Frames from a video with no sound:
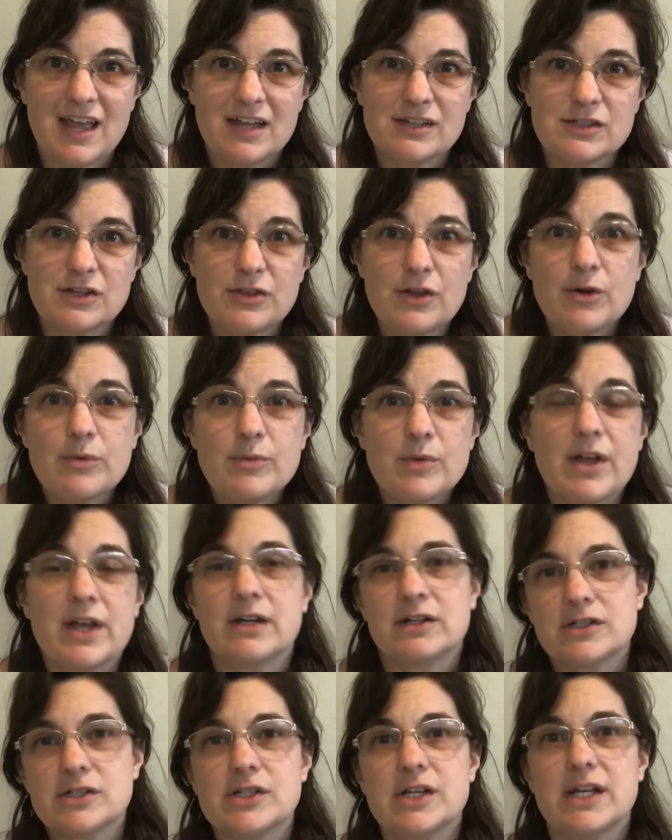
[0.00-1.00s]
to thermal
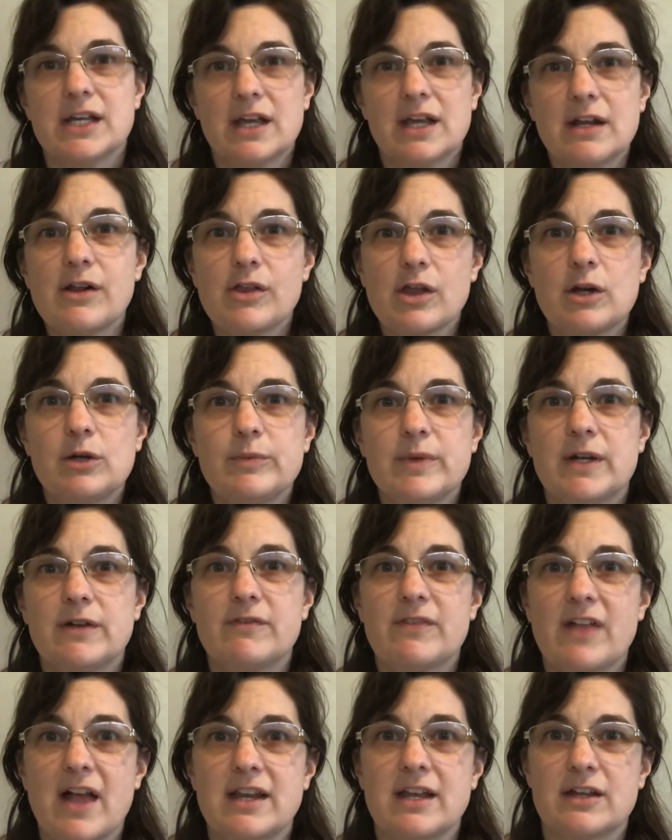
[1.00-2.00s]
energy and a little bit
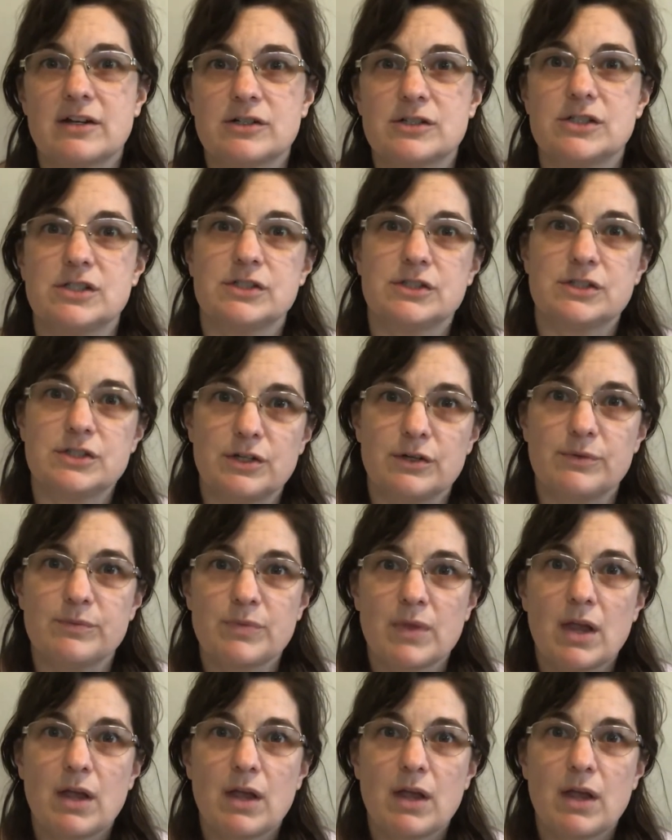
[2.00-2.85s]
of light energy too.